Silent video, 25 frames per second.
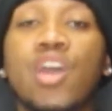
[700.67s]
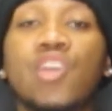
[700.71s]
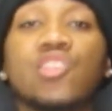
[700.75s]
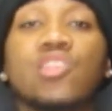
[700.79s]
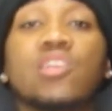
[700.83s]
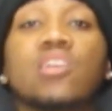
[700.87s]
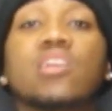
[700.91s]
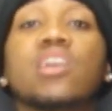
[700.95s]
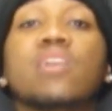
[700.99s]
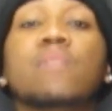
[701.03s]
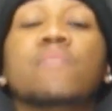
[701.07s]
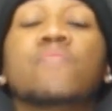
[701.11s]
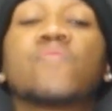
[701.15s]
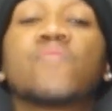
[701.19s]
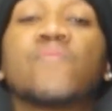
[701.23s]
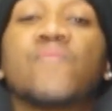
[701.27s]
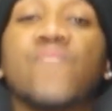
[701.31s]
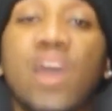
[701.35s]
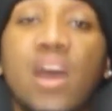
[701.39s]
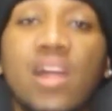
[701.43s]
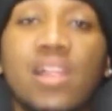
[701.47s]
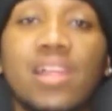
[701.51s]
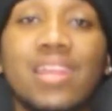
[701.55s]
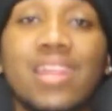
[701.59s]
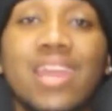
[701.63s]
She keeps
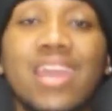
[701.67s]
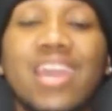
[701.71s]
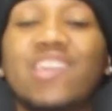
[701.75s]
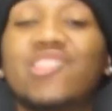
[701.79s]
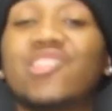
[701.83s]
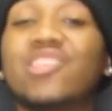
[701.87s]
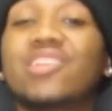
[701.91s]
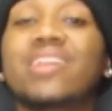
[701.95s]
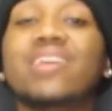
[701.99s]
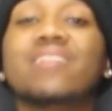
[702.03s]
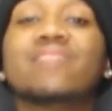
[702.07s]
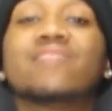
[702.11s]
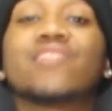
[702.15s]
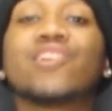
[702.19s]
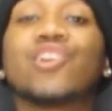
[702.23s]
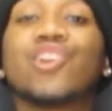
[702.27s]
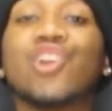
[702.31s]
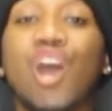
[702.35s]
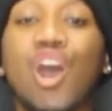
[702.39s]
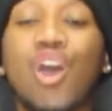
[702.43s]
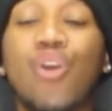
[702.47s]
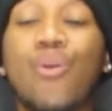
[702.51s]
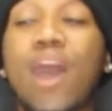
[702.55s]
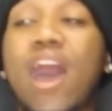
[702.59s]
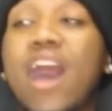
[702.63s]
failing it, and she needs to
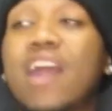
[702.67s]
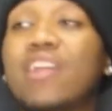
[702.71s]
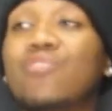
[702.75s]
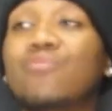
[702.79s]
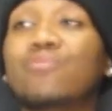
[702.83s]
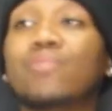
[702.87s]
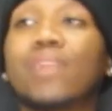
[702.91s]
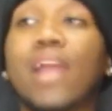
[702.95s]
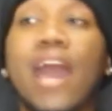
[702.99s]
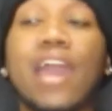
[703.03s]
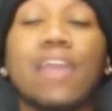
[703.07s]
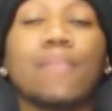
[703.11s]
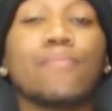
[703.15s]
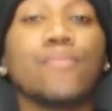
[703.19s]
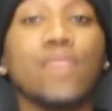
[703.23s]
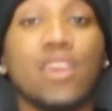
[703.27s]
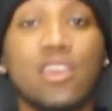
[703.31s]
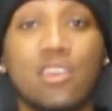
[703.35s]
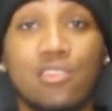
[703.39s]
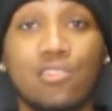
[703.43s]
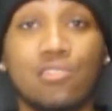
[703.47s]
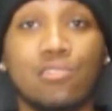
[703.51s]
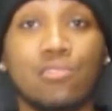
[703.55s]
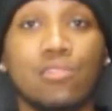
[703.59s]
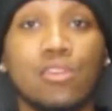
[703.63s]
go. I don't like
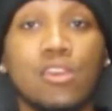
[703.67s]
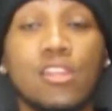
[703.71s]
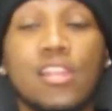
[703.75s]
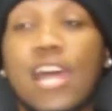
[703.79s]
Mia.